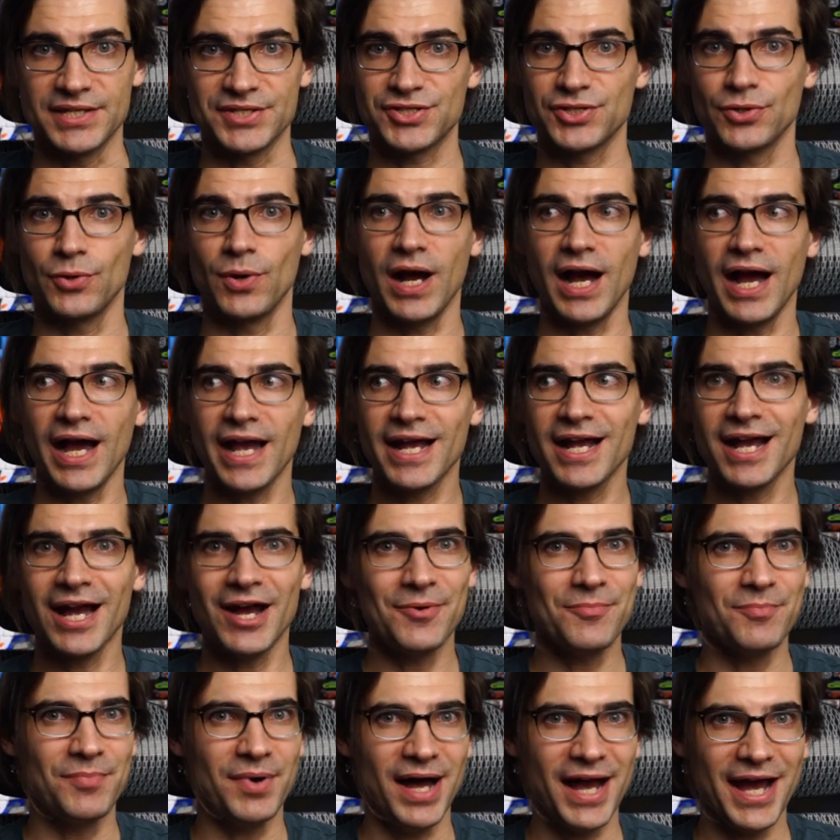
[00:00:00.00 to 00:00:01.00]
So I
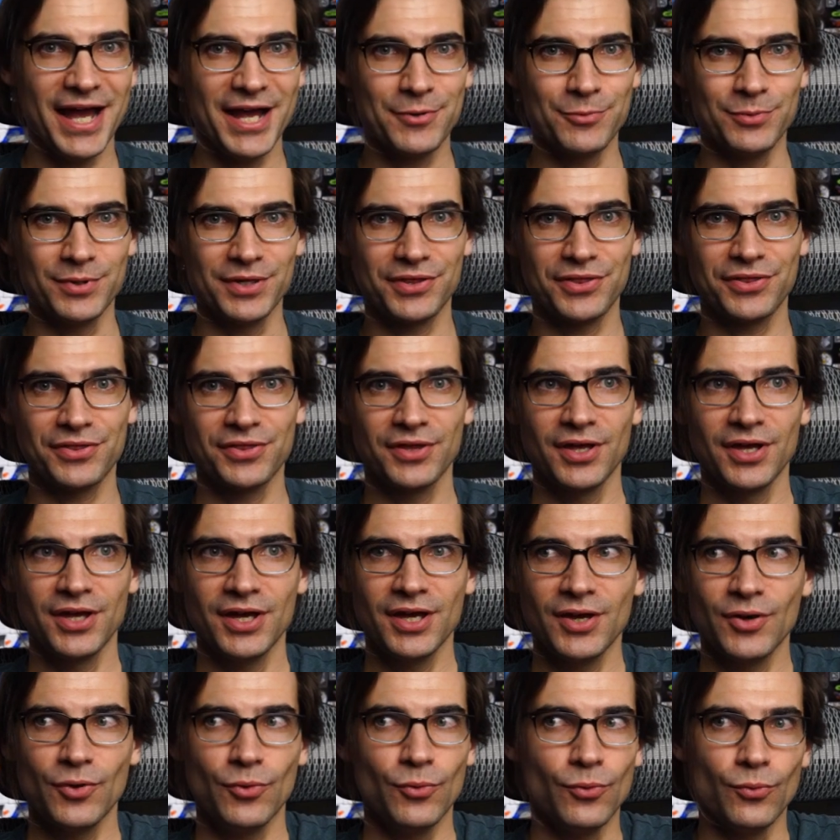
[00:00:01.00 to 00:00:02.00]
got by with
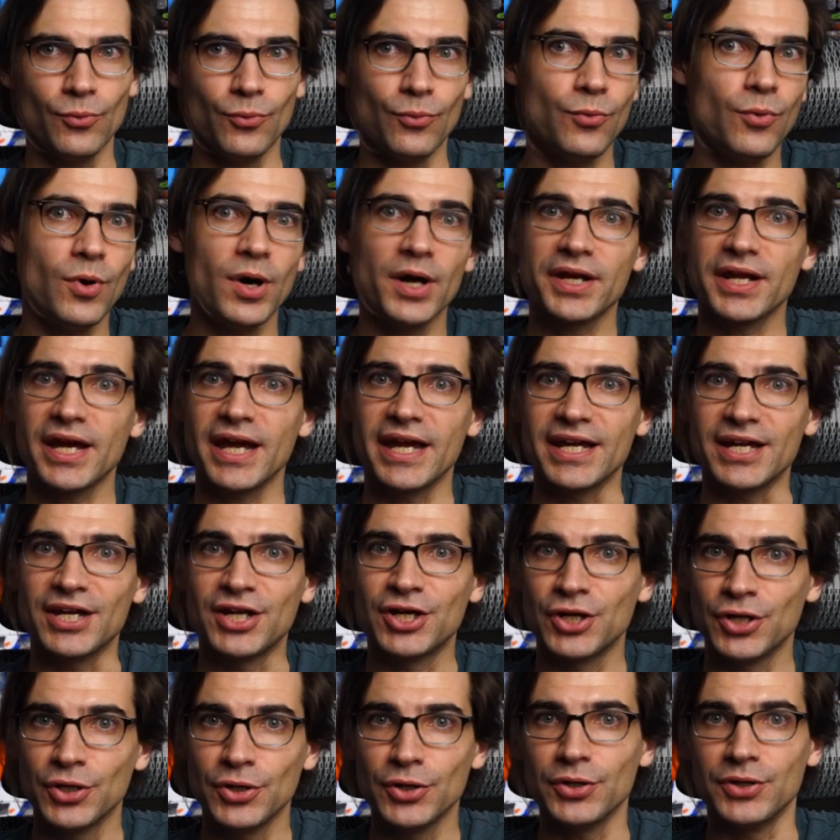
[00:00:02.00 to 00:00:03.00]
what I
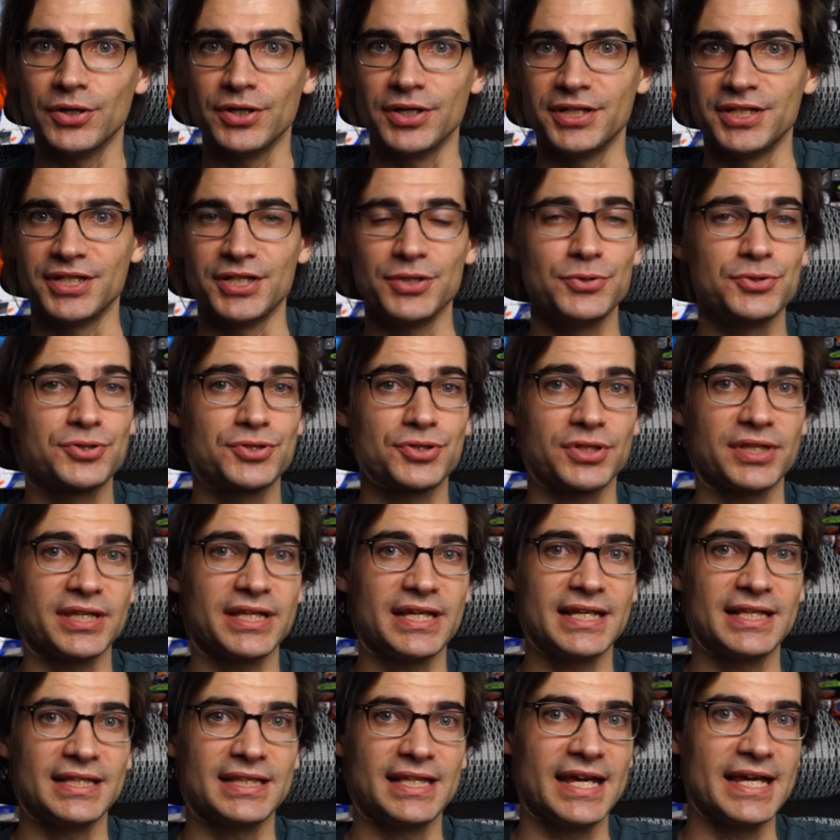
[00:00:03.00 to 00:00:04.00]
could,
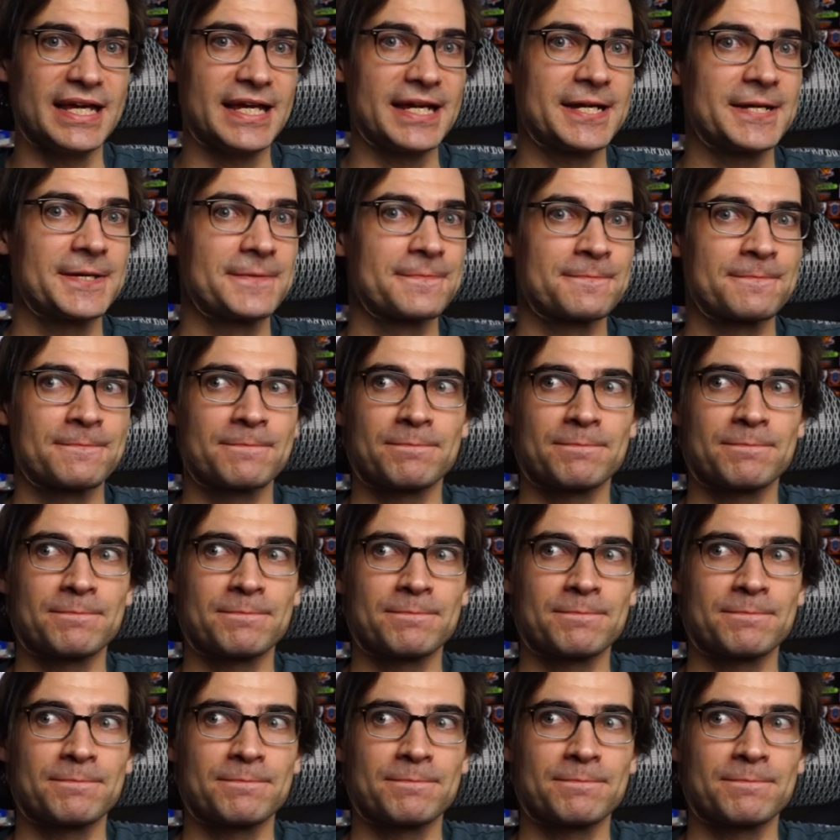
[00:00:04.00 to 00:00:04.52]
usually like